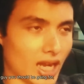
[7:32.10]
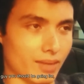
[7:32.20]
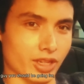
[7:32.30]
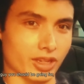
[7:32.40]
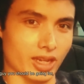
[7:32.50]

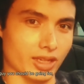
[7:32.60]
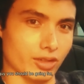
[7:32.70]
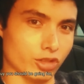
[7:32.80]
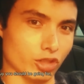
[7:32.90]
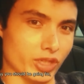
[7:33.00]
I'm the guy
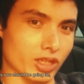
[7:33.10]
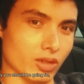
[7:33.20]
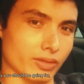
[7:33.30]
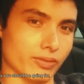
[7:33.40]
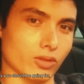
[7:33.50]
you should be
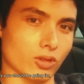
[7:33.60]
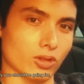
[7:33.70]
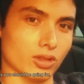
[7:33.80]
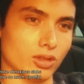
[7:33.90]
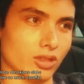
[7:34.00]
going
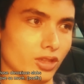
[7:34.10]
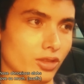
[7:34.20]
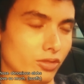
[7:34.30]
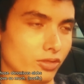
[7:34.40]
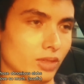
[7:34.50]
for,
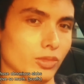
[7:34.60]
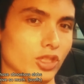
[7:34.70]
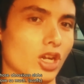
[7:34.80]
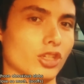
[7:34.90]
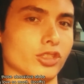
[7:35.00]
not those
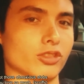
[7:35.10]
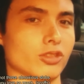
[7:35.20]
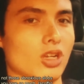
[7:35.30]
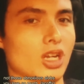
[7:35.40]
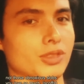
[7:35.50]
obnoxious
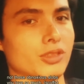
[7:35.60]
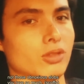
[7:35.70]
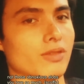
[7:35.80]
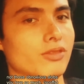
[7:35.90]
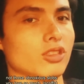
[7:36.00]
slobs
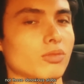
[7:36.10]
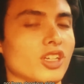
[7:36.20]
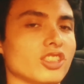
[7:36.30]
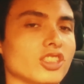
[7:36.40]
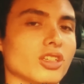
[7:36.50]
you love so
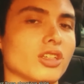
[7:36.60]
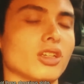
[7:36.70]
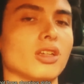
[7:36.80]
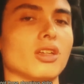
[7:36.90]
much.